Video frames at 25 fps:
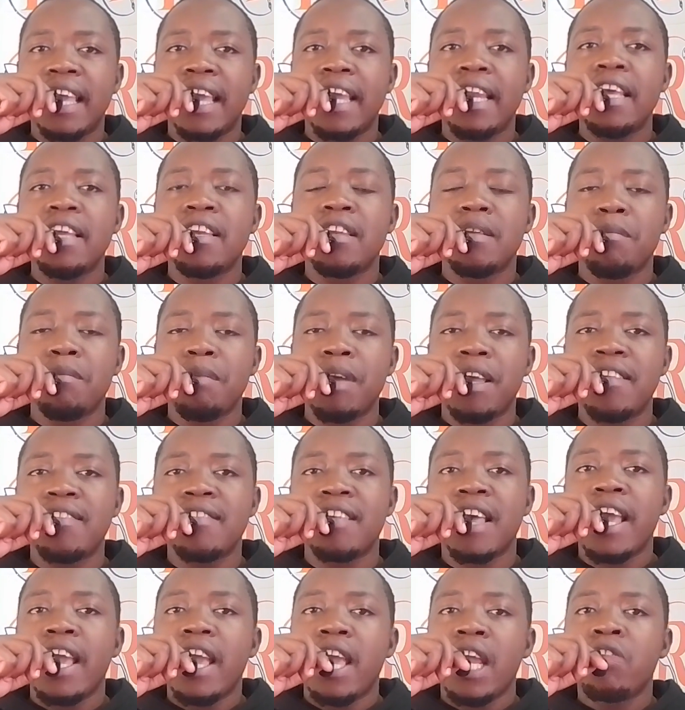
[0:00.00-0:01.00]
Then it
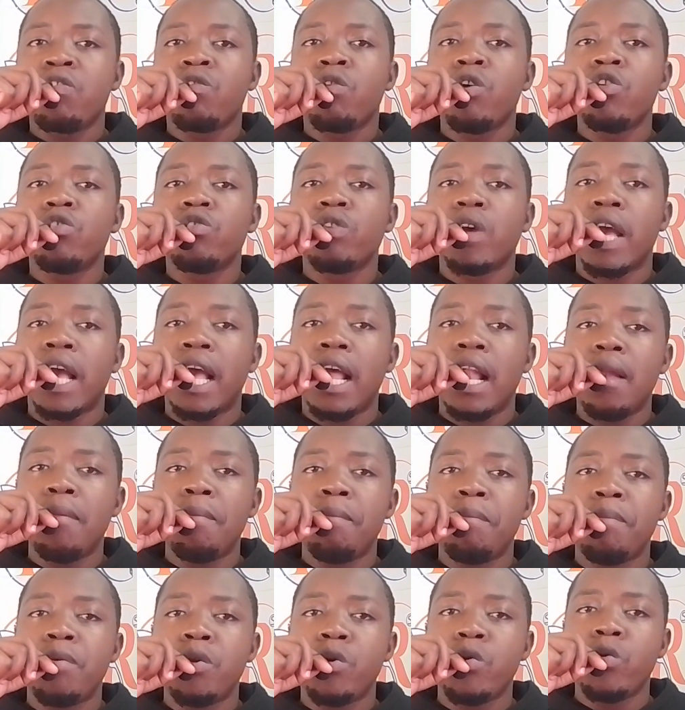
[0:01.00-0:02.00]
means it is going to
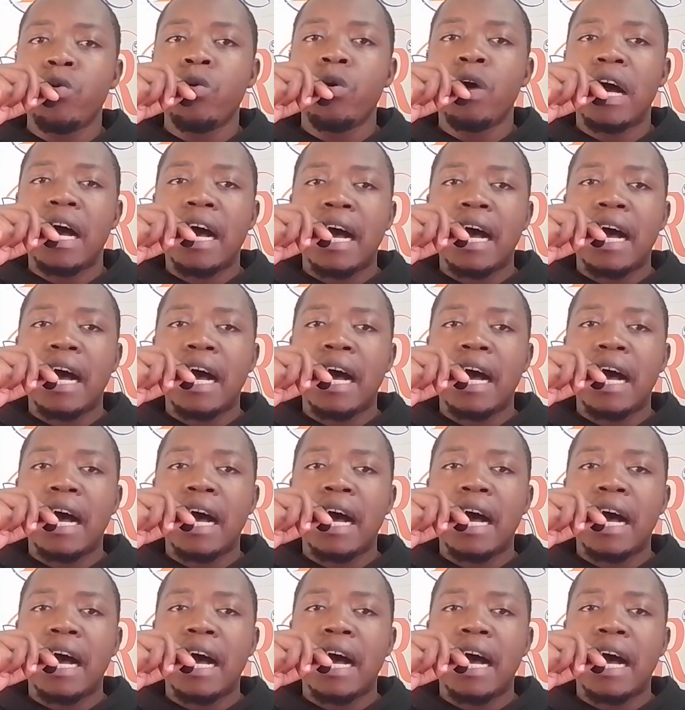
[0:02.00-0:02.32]
help you.